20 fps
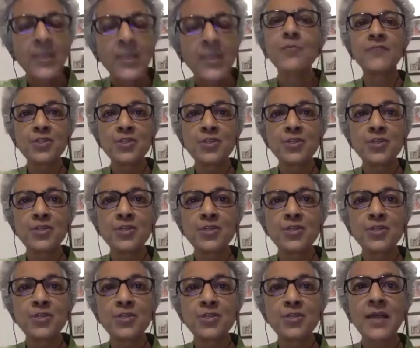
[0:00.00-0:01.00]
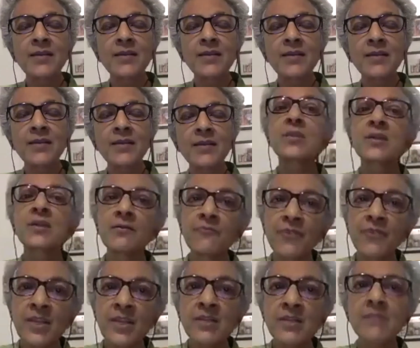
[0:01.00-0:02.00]
He was a vegetarian and
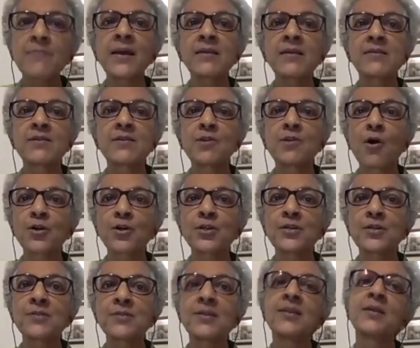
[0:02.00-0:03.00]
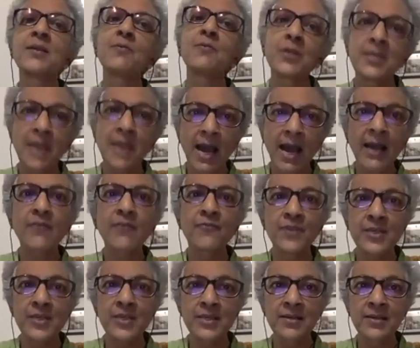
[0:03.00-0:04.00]
he was convinced by his doctors that he
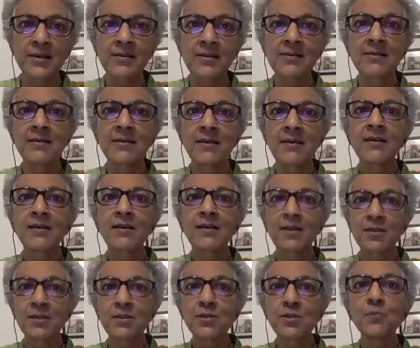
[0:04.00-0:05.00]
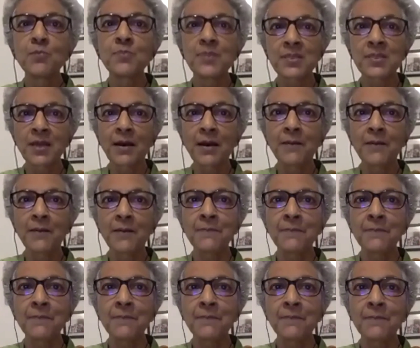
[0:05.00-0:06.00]
would die if he didn't consume some.
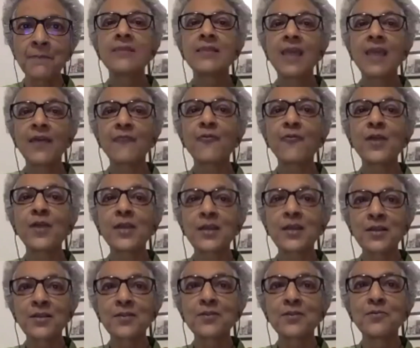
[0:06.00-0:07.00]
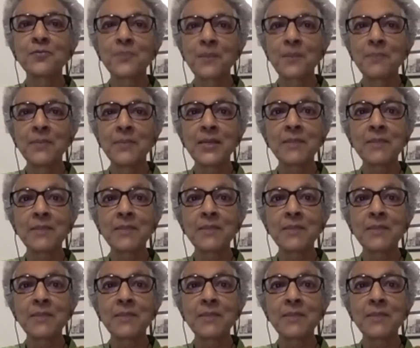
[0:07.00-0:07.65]
Therefore, he consumed a bit.